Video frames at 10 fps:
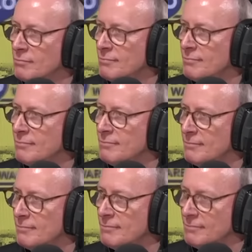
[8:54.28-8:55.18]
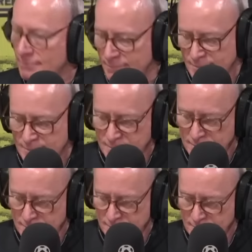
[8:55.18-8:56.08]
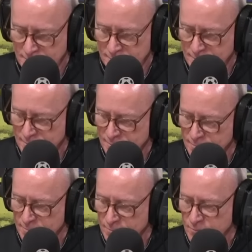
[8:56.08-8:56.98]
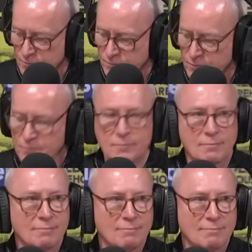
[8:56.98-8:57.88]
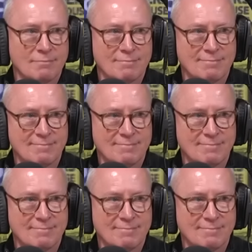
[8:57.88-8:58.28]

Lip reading: The person shown says nothing.